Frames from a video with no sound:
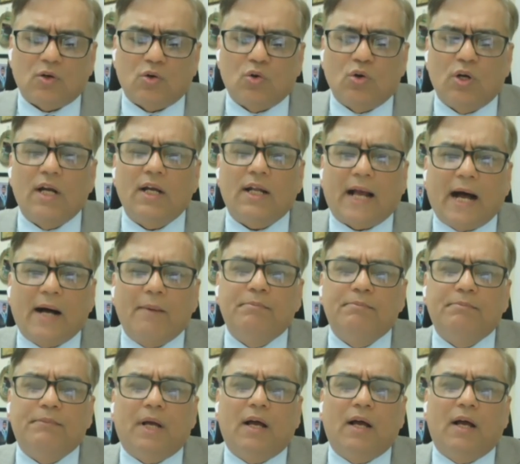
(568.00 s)
couldn't
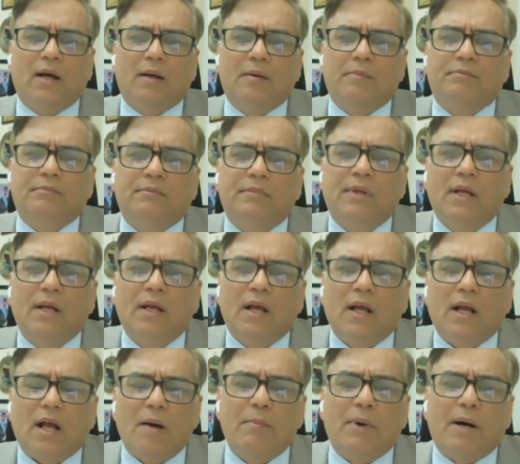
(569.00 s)
come um,
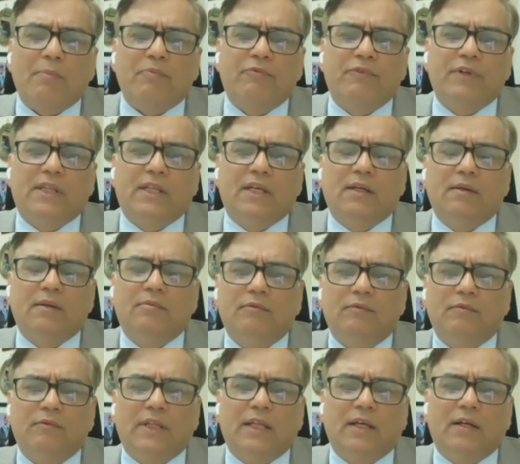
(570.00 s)
come up with the
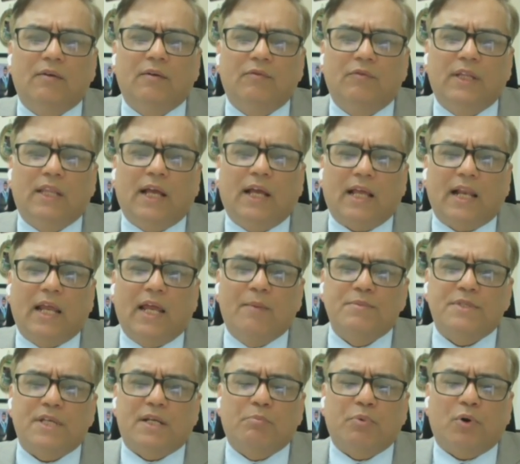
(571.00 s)
with the with their
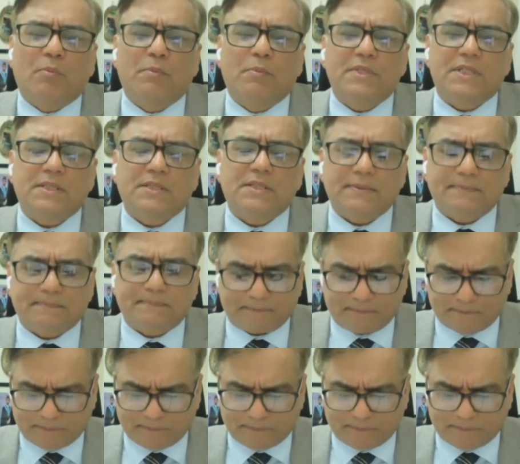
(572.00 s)
claims and promises.